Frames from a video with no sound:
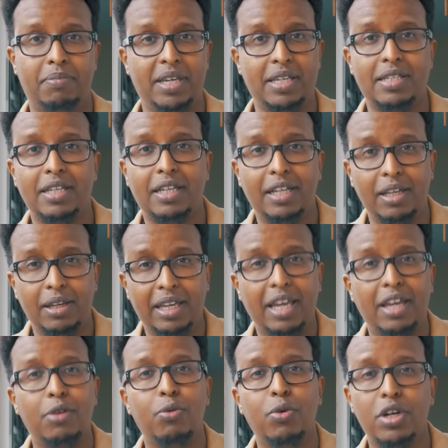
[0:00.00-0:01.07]
basically
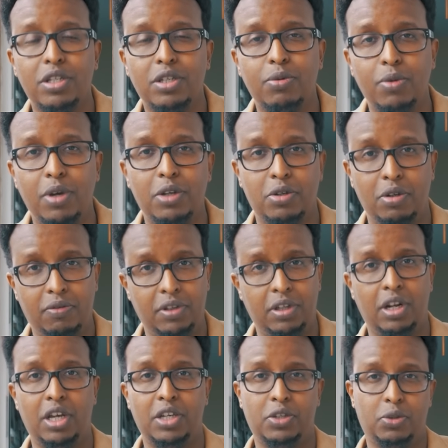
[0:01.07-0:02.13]
getting worse and worse over
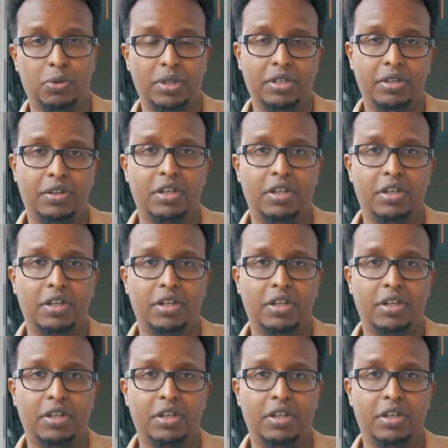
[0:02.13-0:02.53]
the last 20,